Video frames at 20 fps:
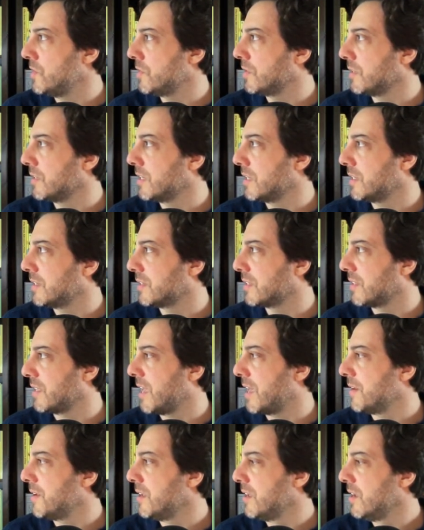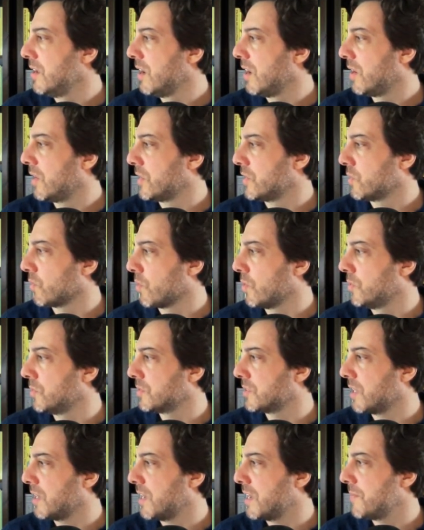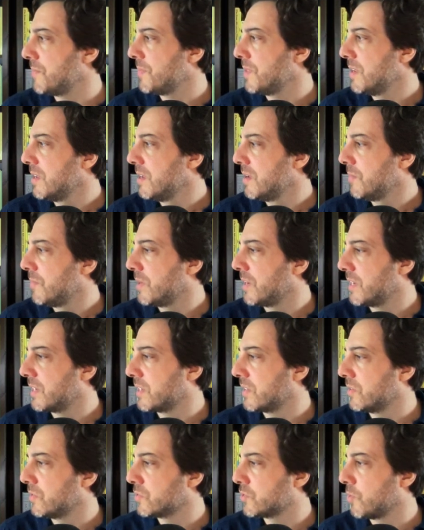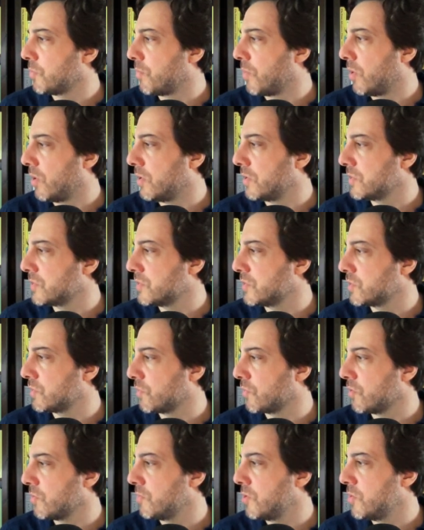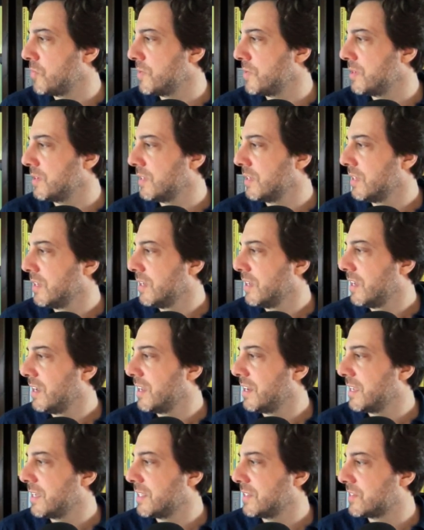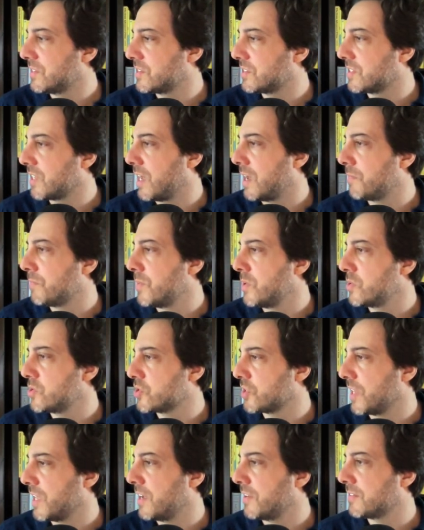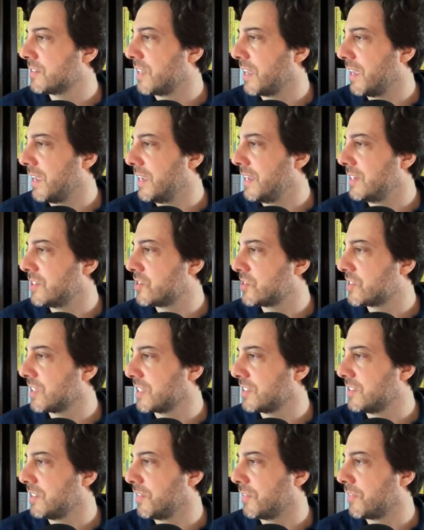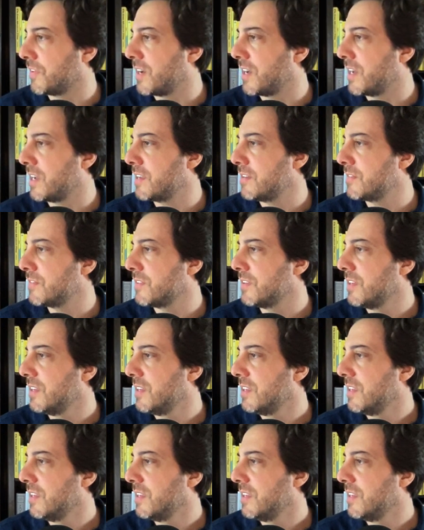You can get into that on your own time, but I can also pause this for a moment and I can stop motion out to age 65.